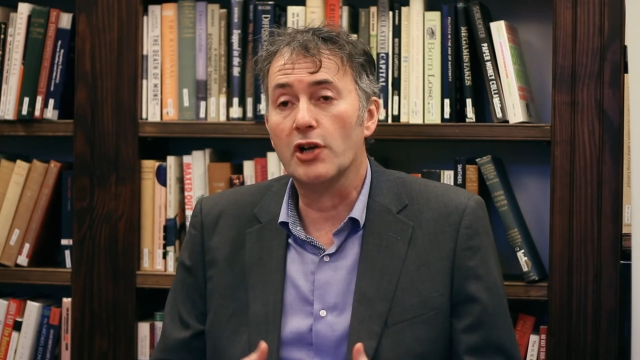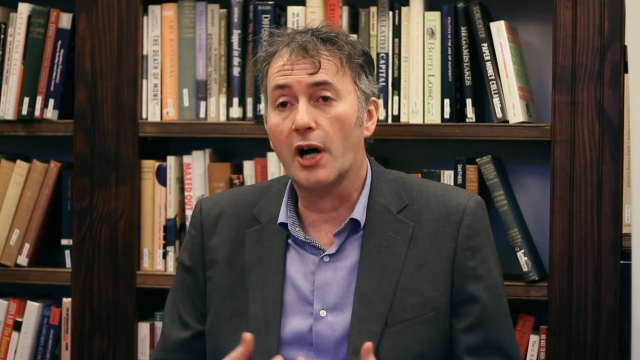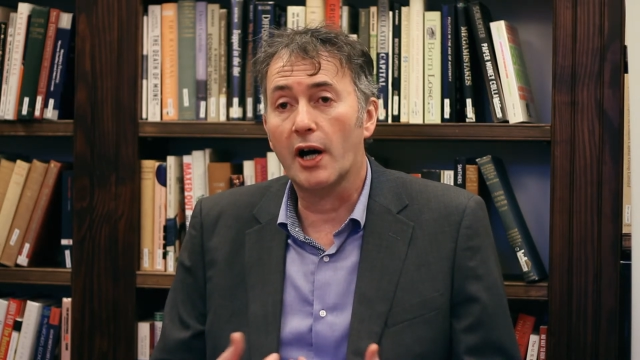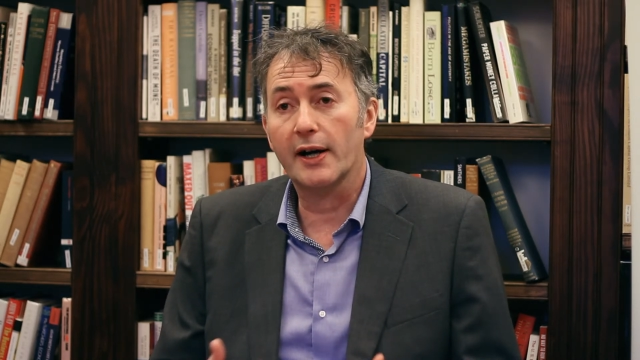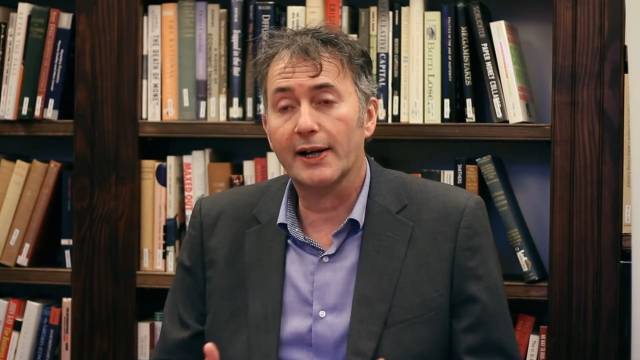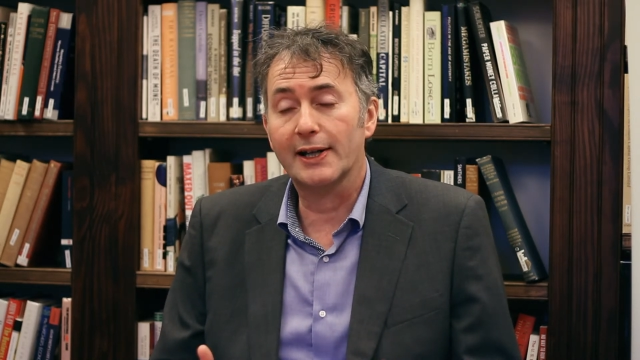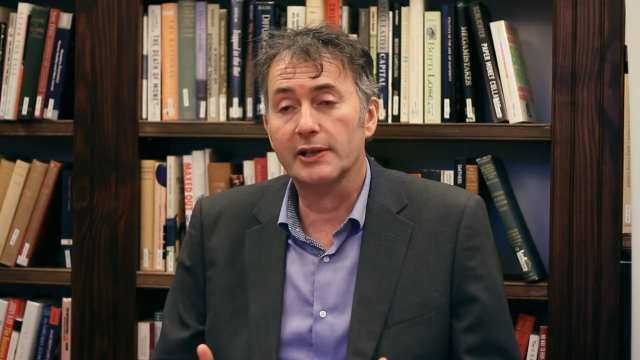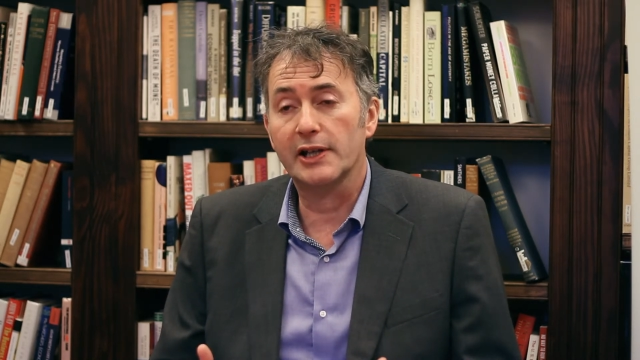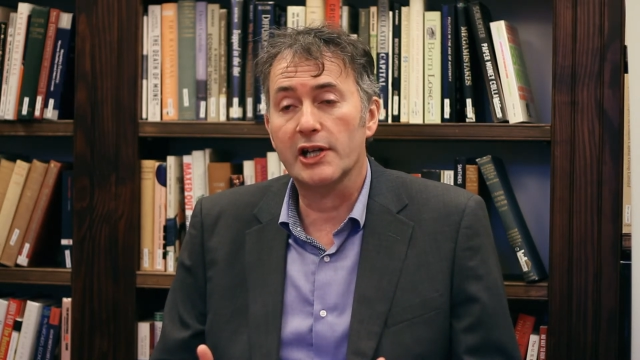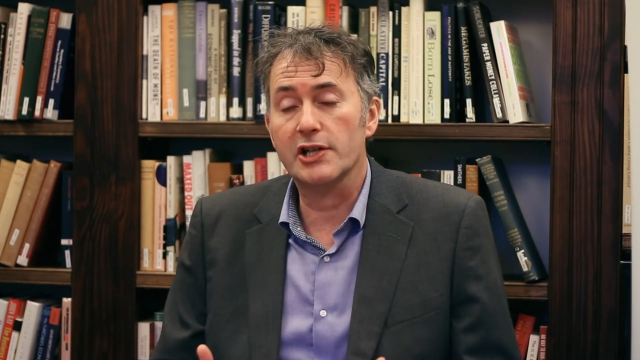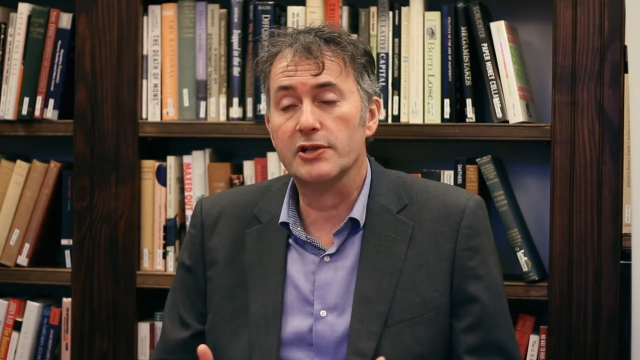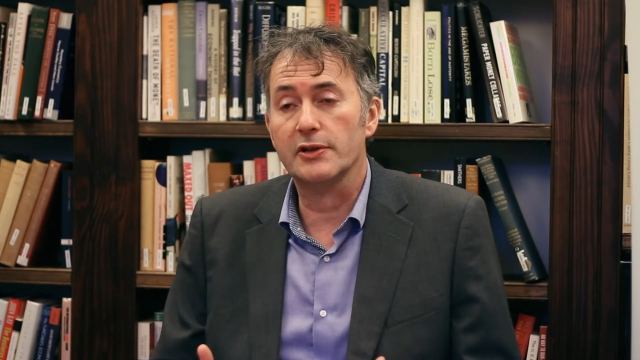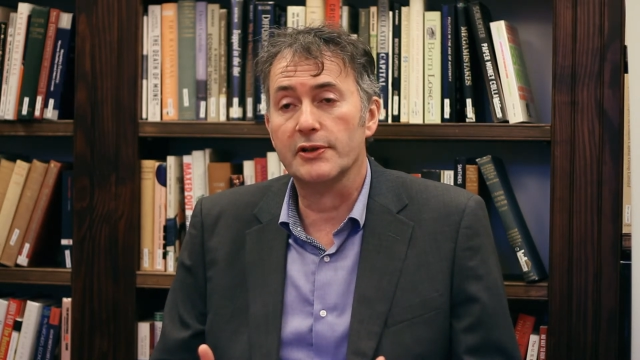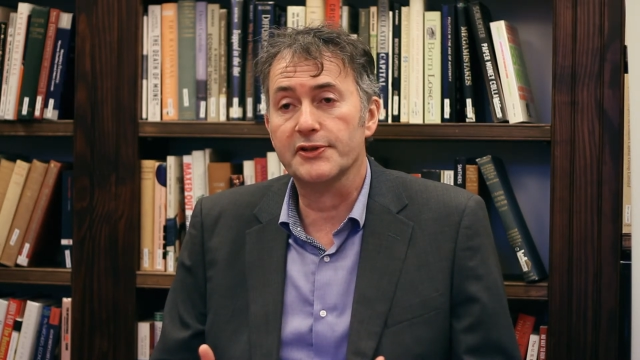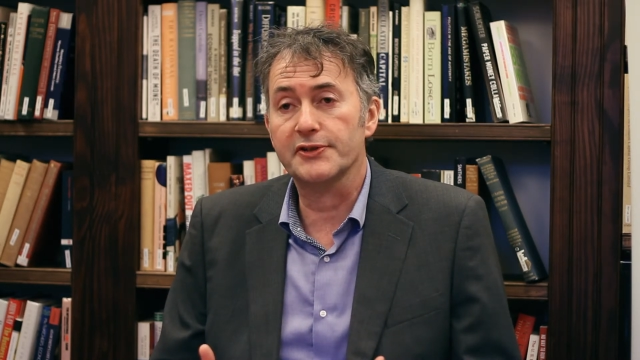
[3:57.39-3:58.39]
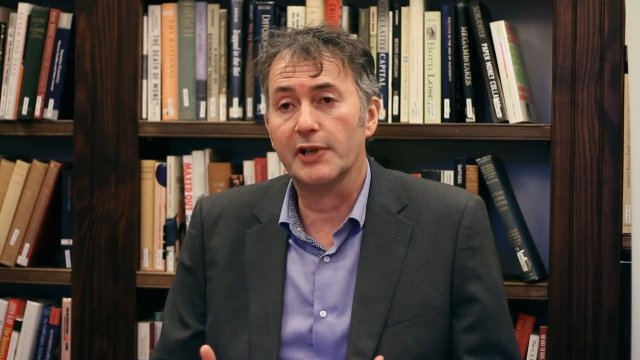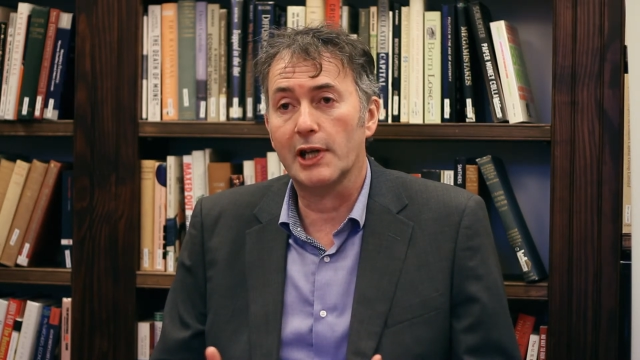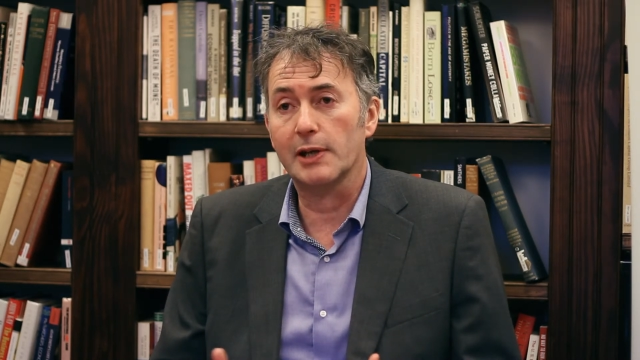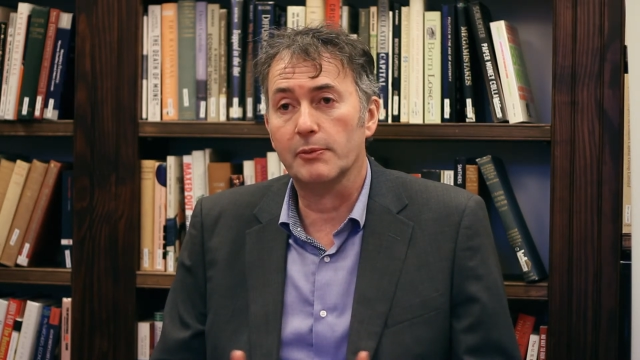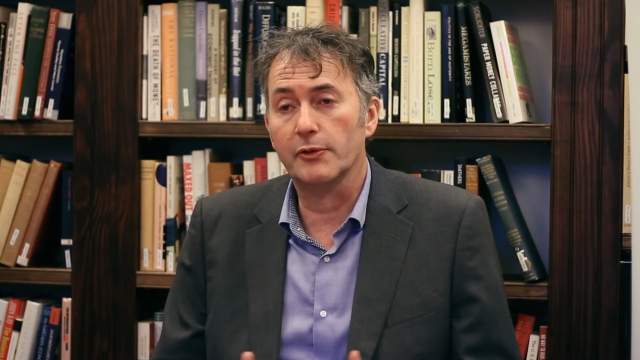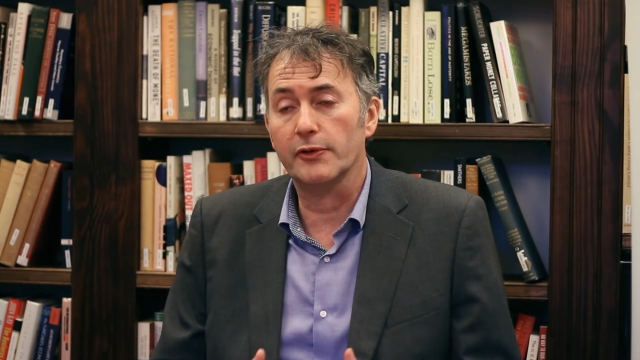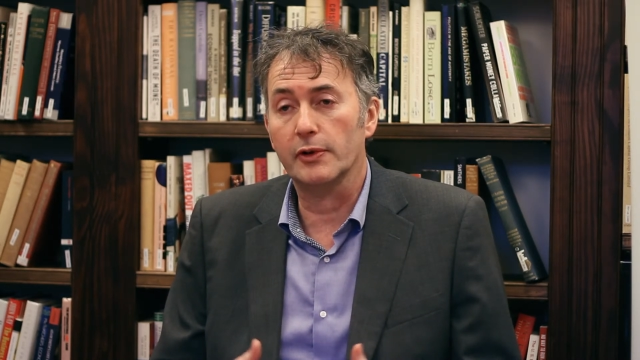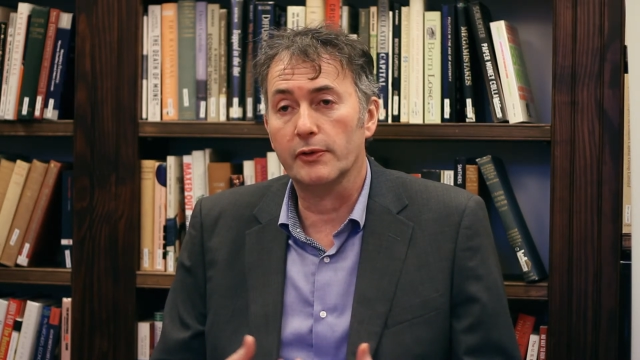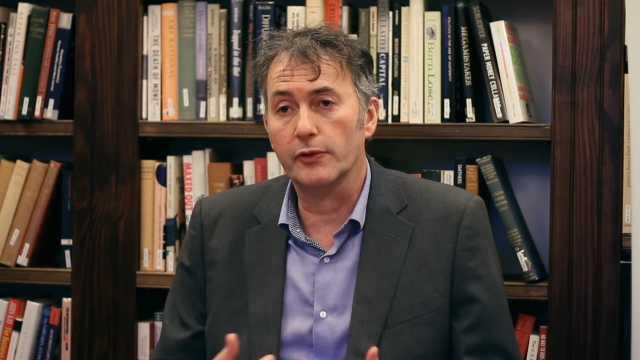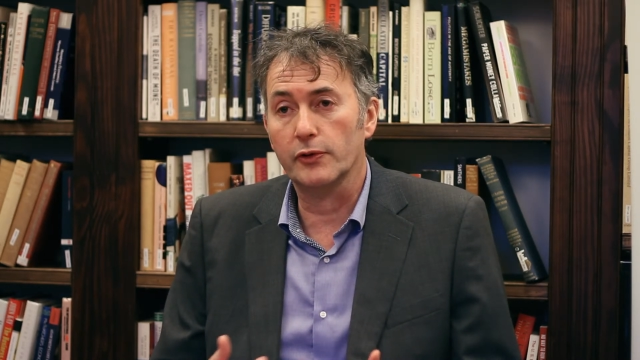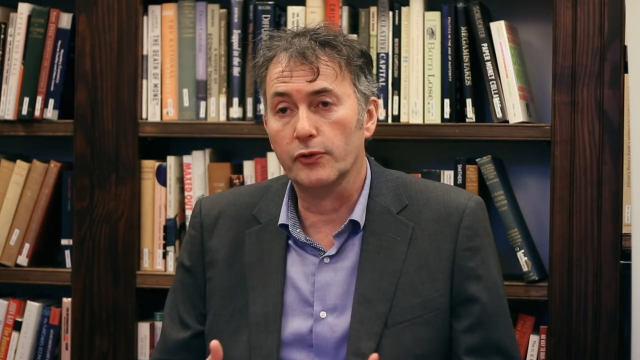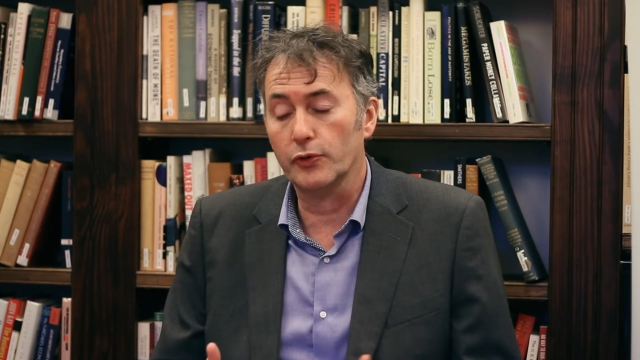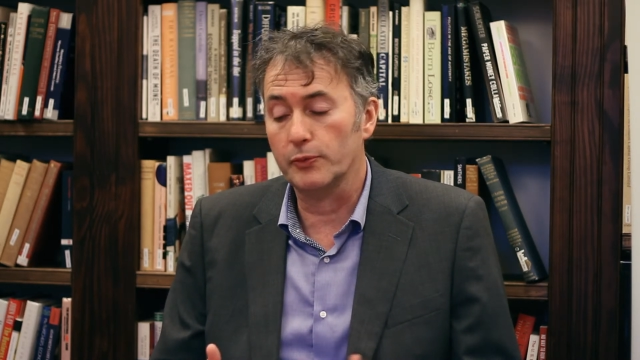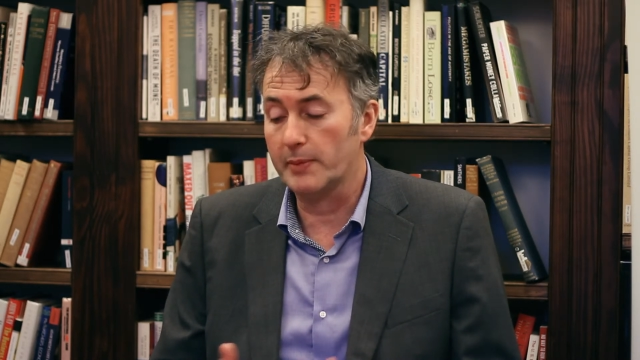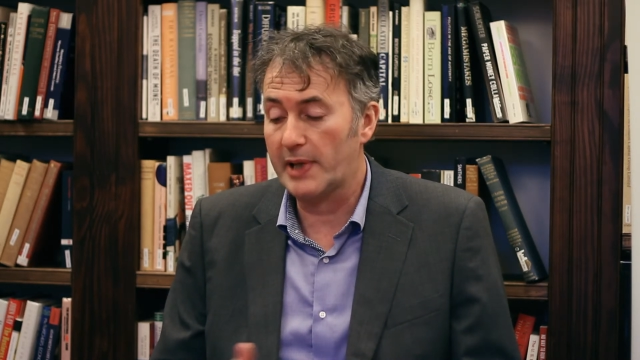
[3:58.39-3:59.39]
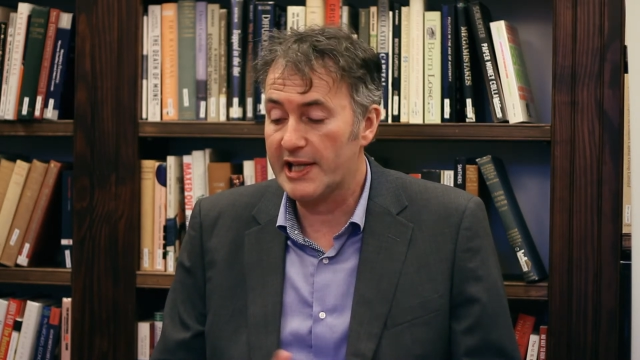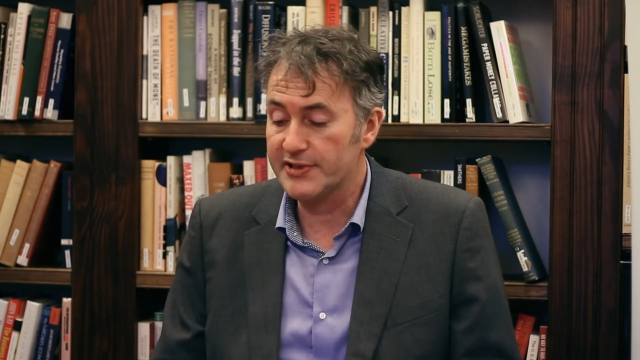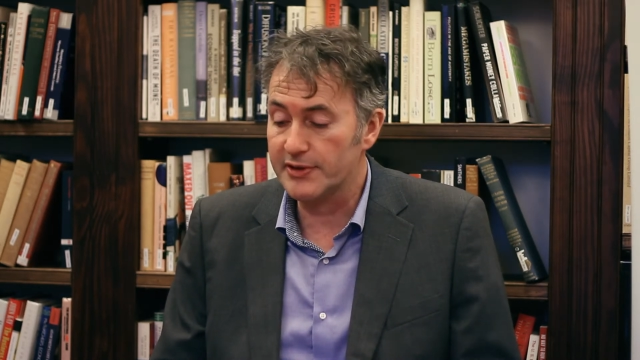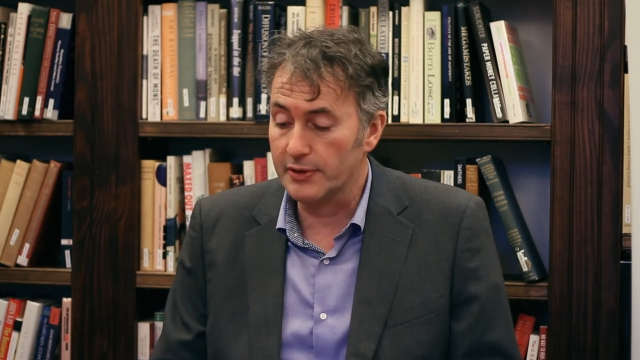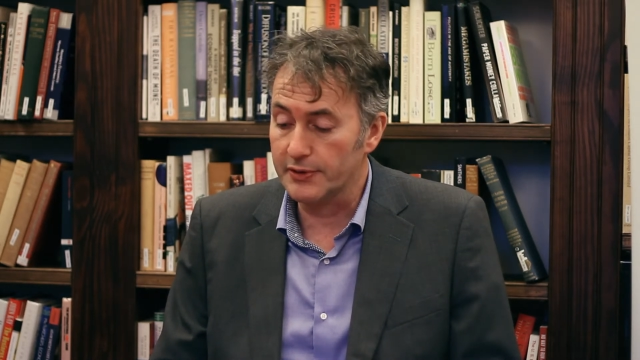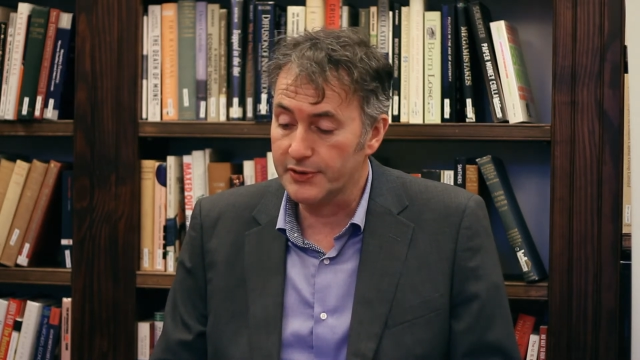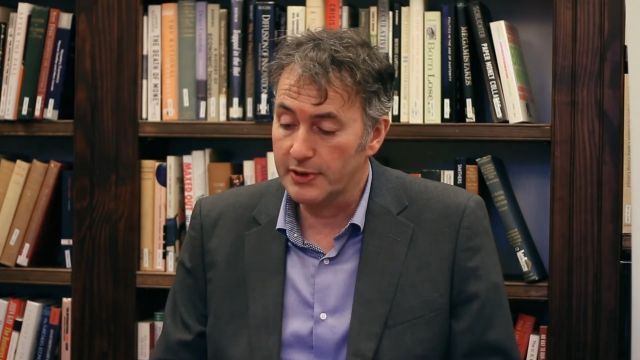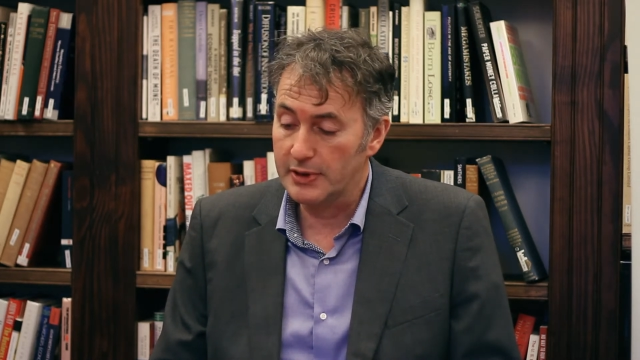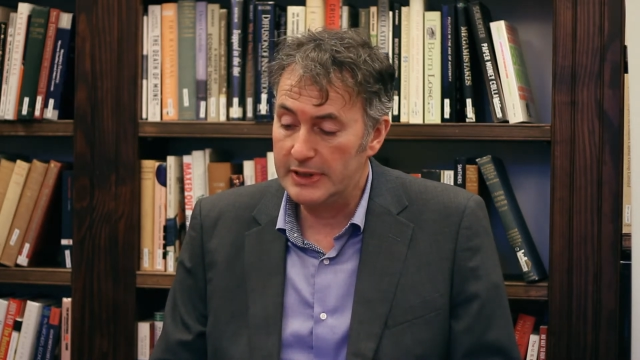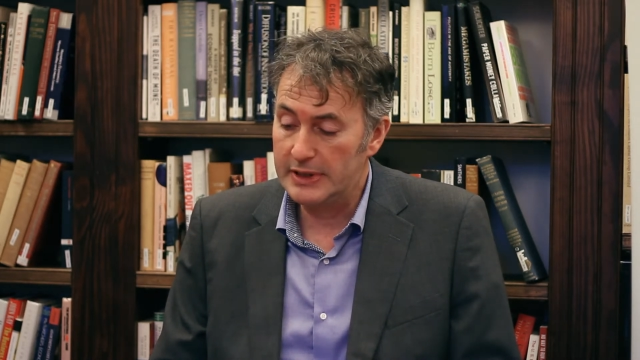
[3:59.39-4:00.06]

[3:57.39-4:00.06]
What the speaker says: art collection at this time of old masters.